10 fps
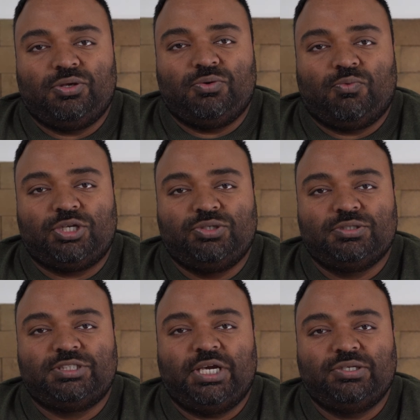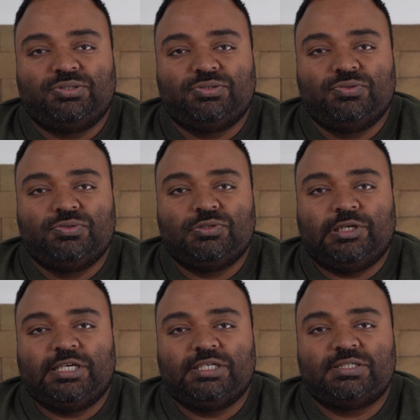what you'll tend to do
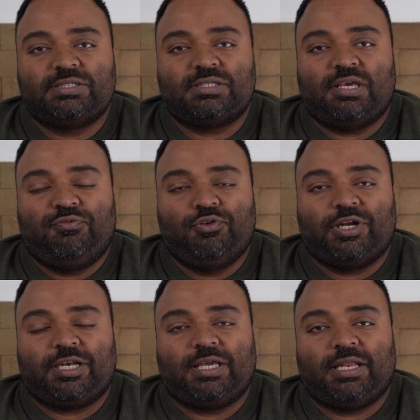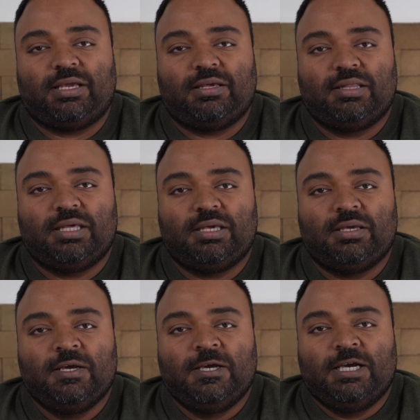is, if you're not getting the